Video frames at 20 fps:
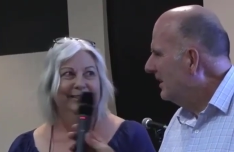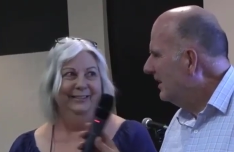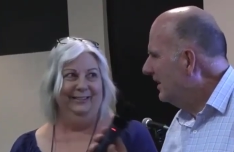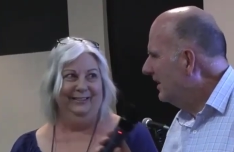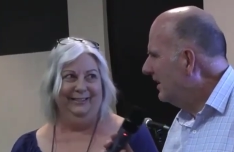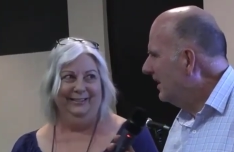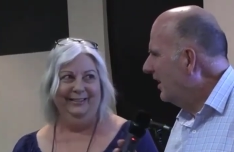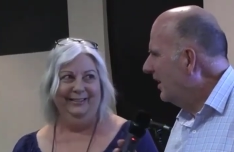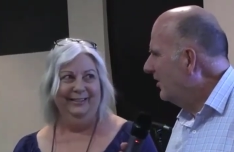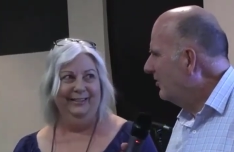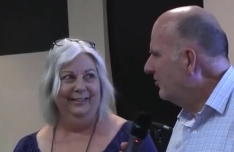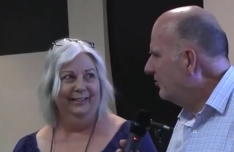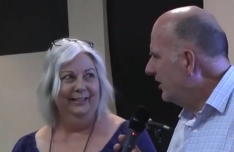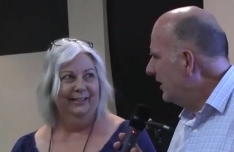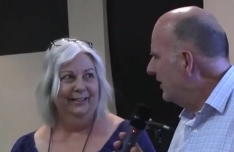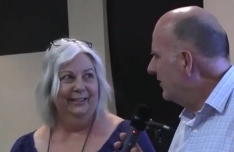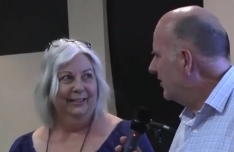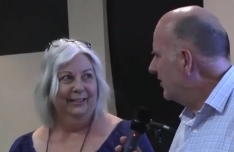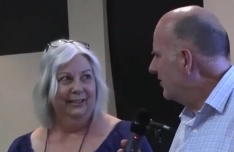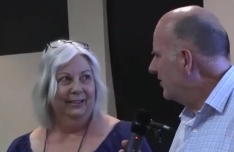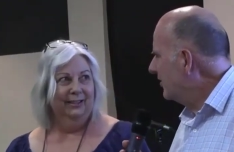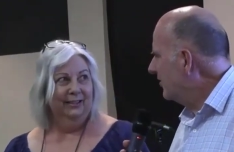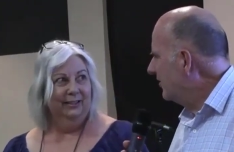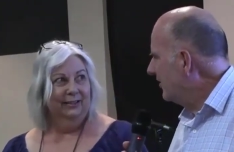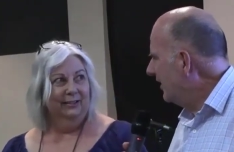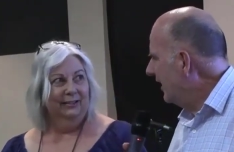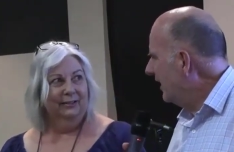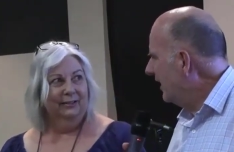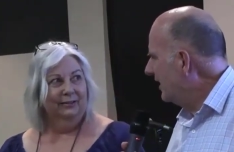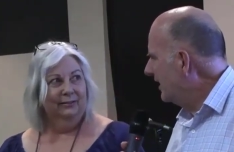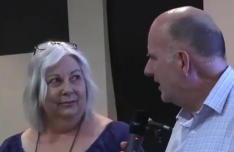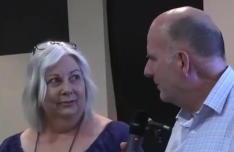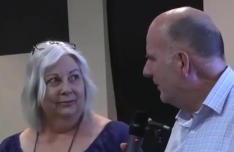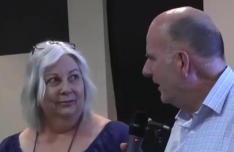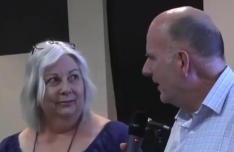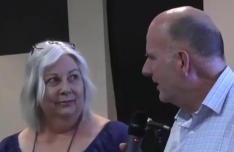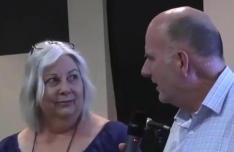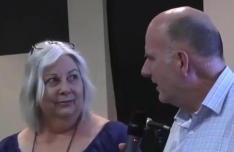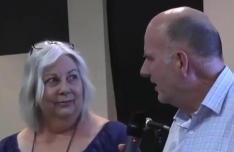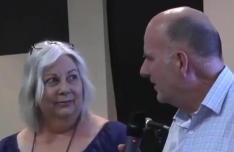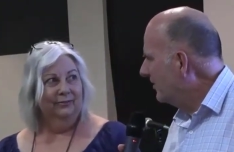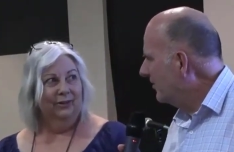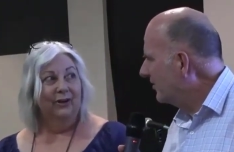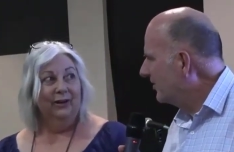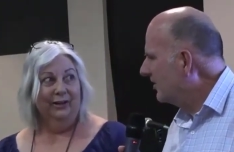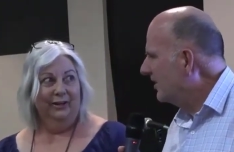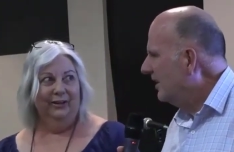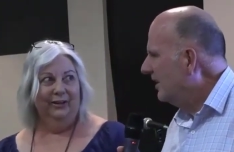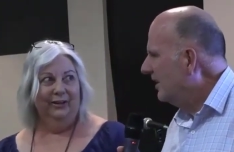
Speaker 1: you know, Jesus is standing among us.